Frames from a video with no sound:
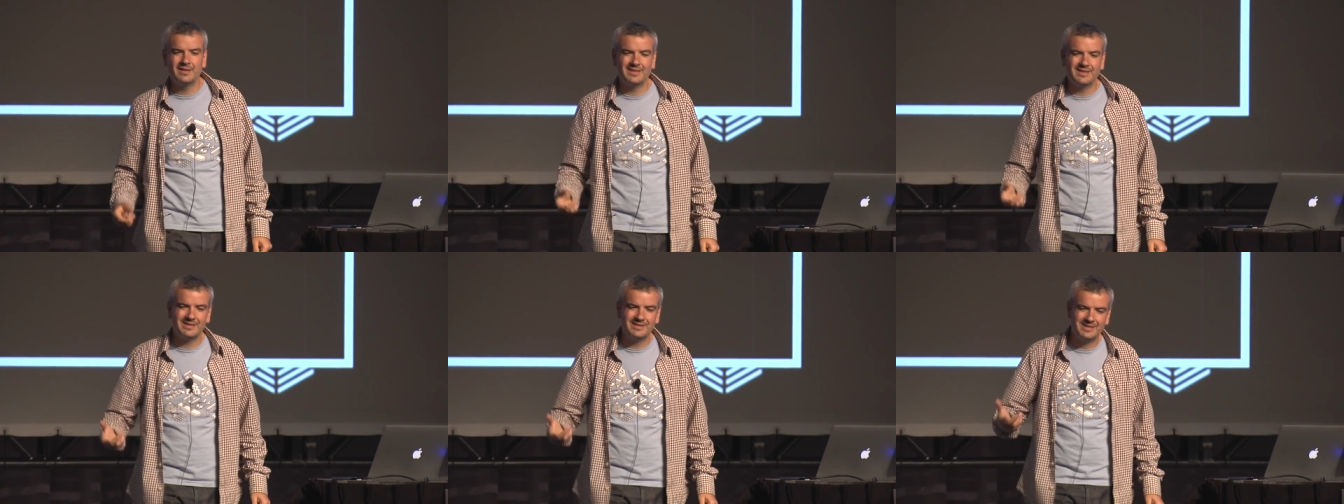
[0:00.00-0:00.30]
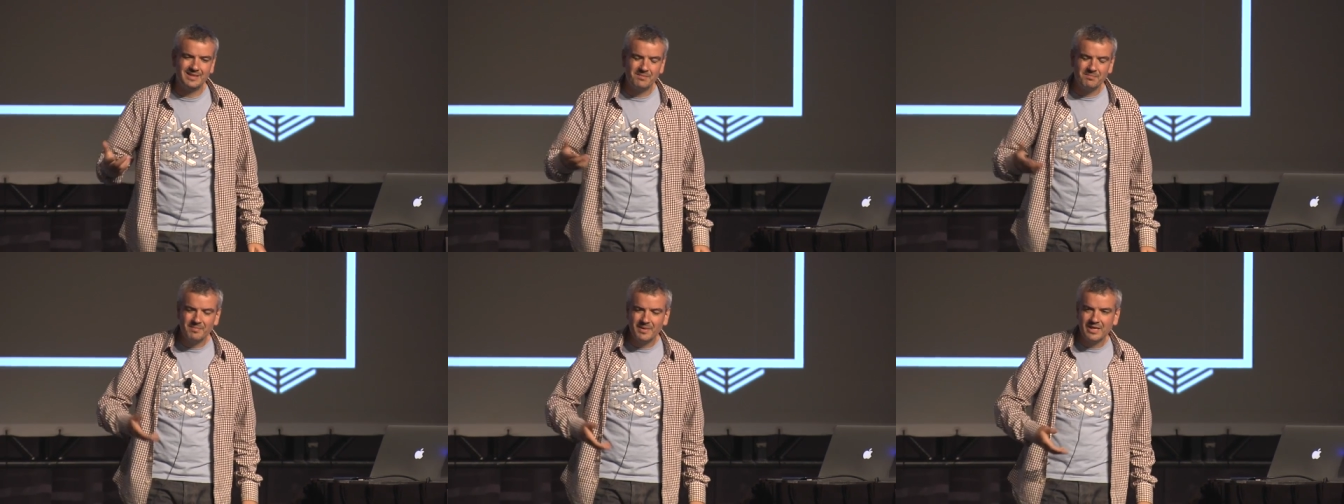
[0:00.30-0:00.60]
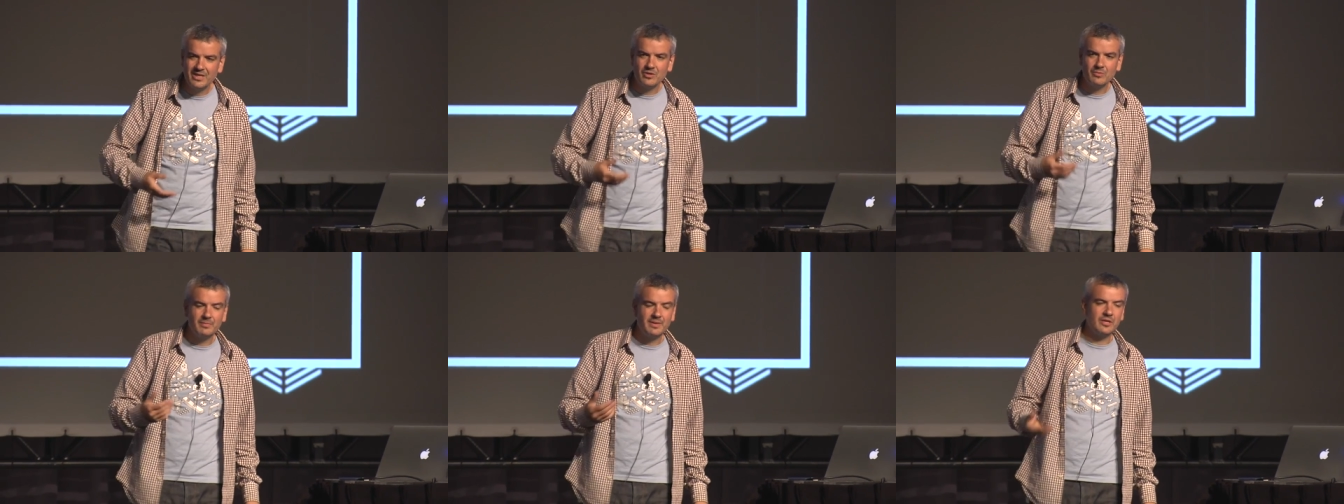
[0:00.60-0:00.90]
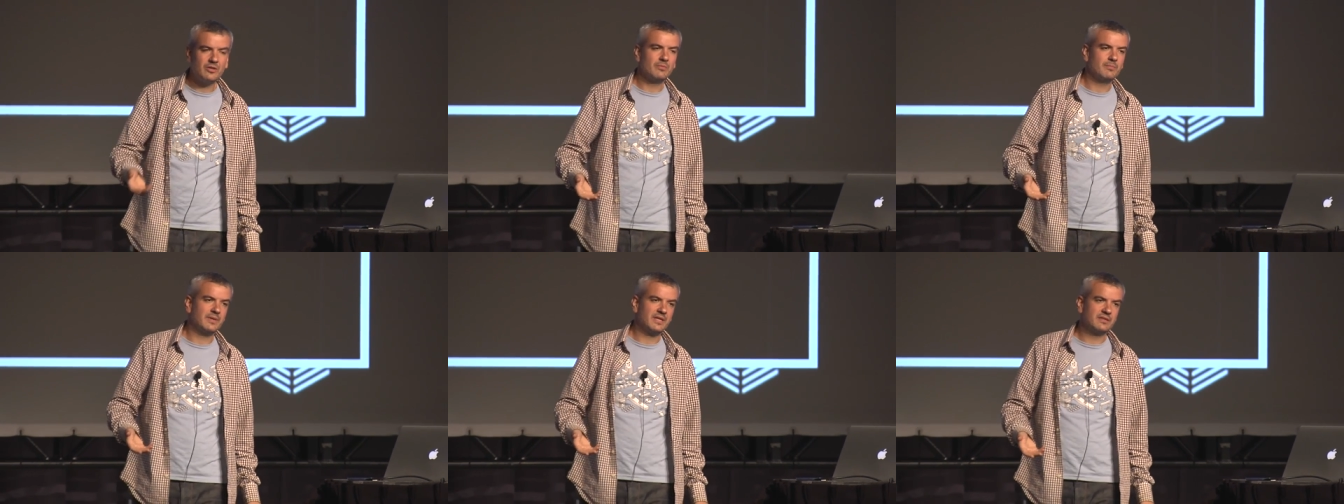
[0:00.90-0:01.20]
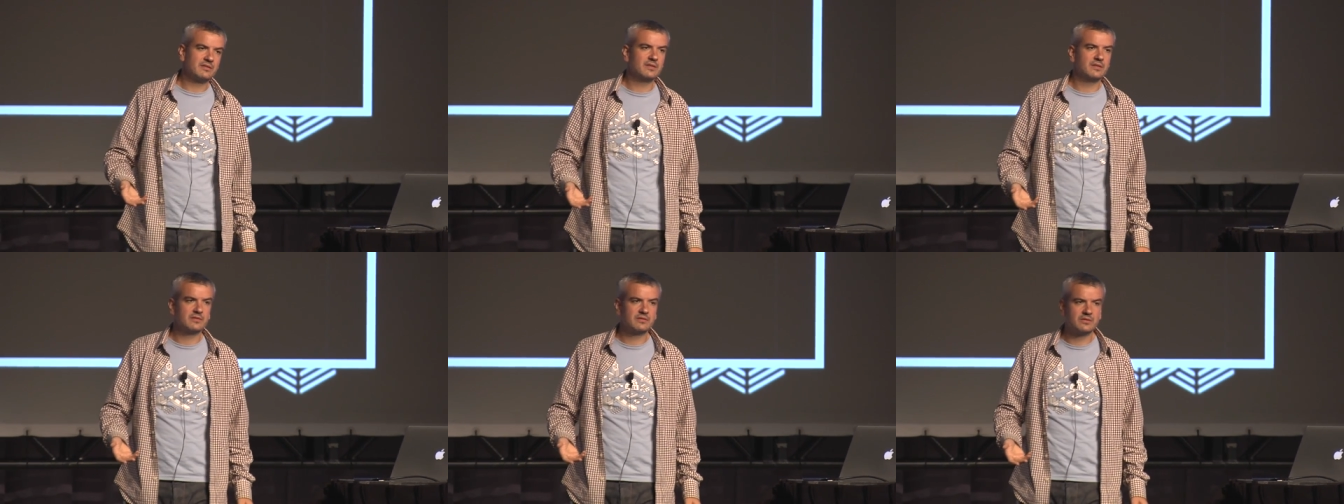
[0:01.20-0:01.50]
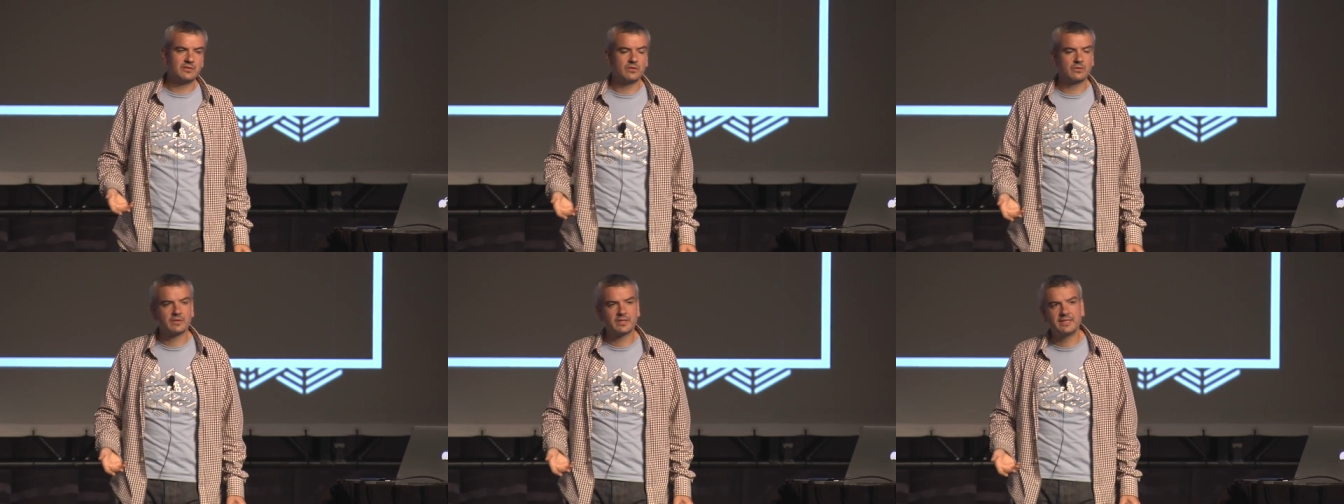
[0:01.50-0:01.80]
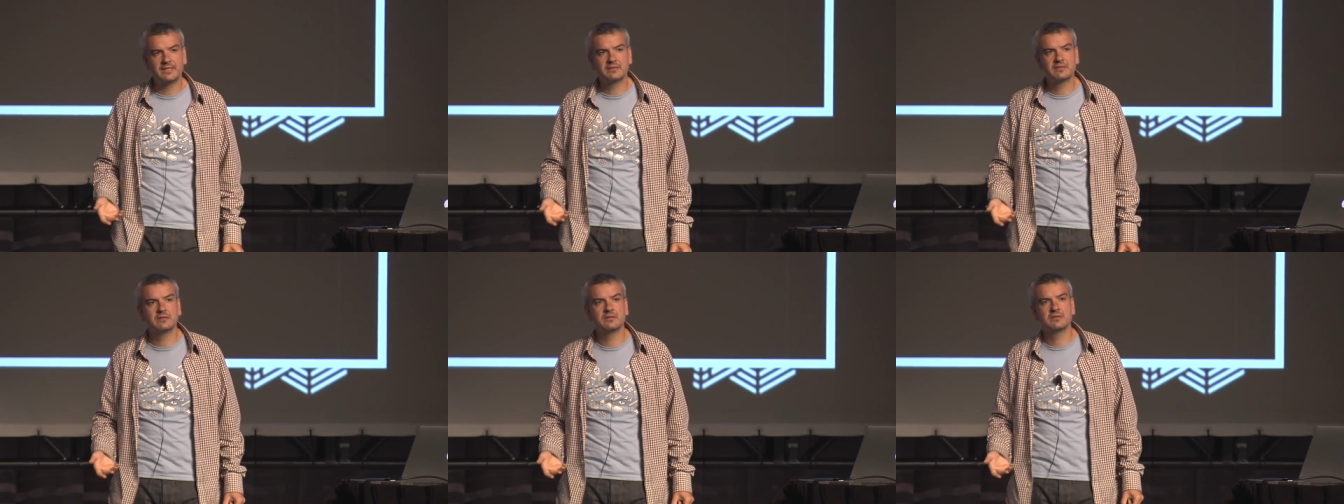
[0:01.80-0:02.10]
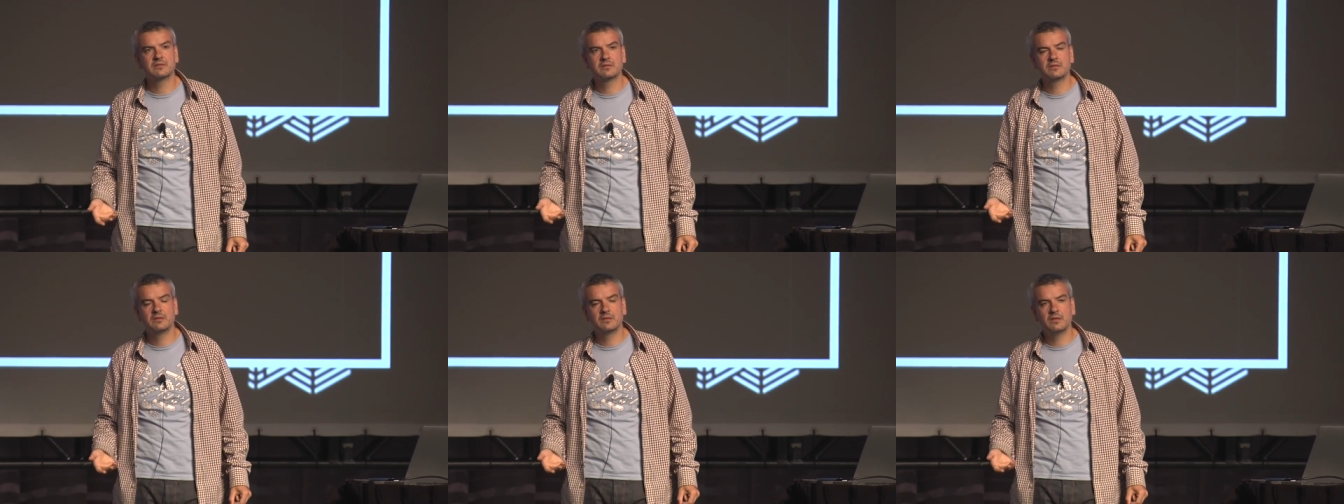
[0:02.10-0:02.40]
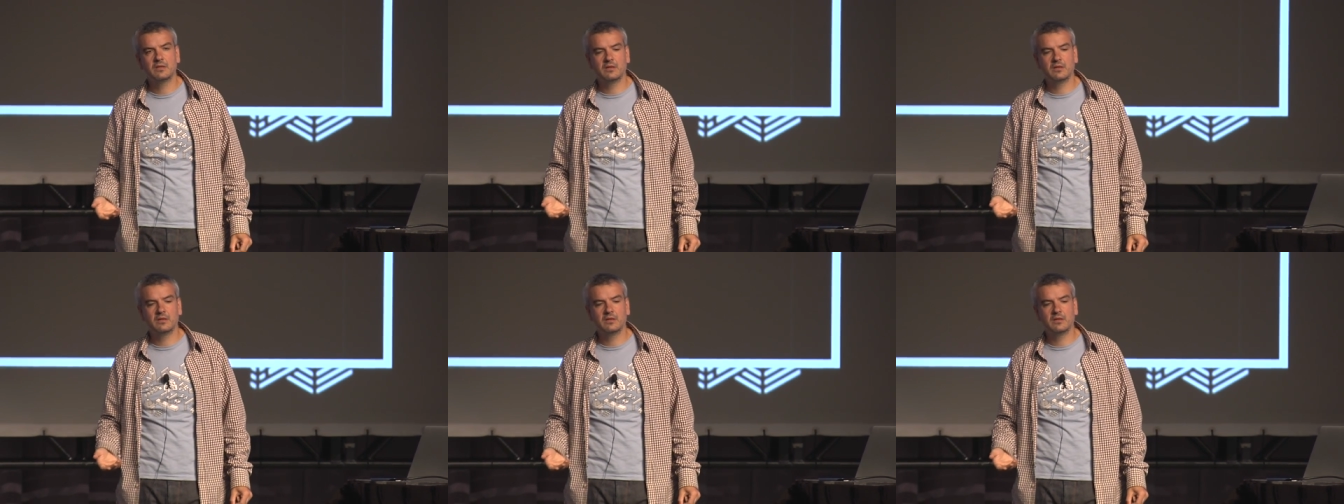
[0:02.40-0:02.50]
That may or may not make sense in all cases.